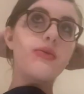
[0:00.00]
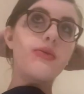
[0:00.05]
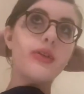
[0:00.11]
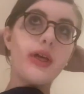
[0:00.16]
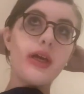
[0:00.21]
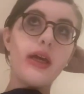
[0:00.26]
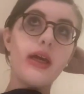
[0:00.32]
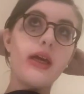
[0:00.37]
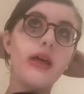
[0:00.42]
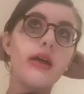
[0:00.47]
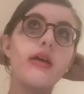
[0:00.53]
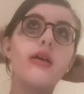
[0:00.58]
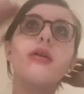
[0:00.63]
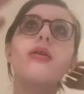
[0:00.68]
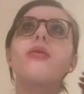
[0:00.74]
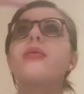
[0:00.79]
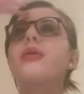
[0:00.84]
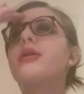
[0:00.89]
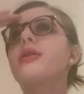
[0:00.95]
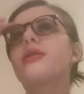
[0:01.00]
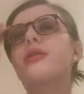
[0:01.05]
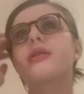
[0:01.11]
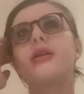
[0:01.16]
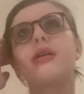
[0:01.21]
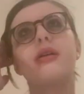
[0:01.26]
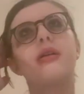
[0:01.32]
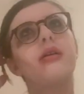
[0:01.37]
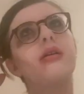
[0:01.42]
for the hair, we're just
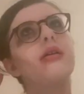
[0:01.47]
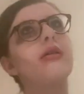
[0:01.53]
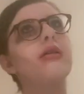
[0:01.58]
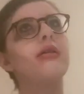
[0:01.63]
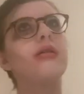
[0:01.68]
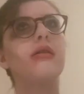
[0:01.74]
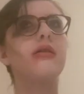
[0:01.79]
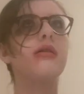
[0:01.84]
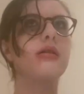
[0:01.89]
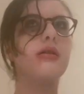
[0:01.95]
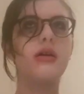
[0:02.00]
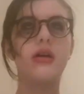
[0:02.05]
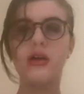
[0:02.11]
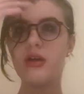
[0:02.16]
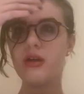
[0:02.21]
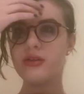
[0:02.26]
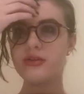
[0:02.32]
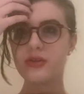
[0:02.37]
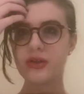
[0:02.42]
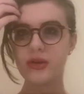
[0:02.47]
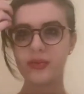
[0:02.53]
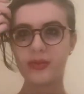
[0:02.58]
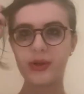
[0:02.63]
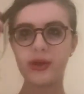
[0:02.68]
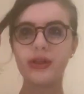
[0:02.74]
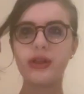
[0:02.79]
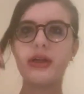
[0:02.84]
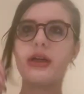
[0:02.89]
gonna sort of
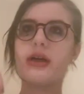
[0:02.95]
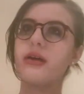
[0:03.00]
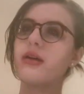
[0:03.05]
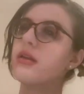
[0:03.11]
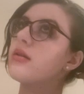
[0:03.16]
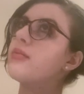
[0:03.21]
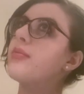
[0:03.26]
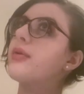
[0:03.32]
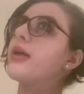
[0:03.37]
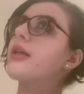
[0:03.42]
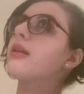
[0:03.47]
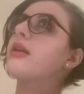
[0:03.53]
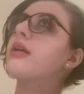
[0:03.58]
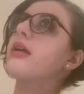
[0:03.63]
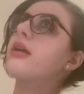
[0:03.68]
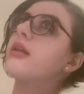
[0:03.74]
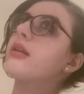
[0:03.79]
pull it out of the bun like